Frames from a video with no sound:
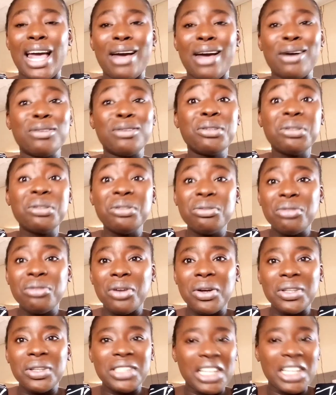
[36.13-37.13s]
I also do
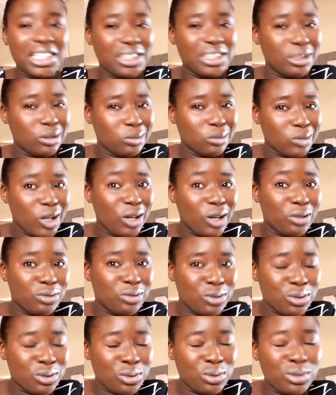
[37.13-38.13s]
vlogs and all of
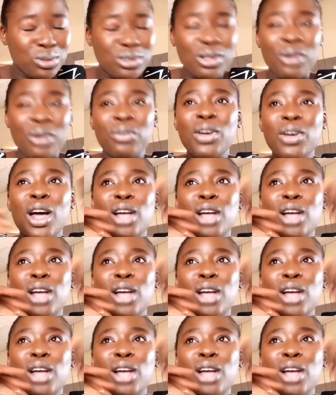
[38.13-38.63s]
those good stuff.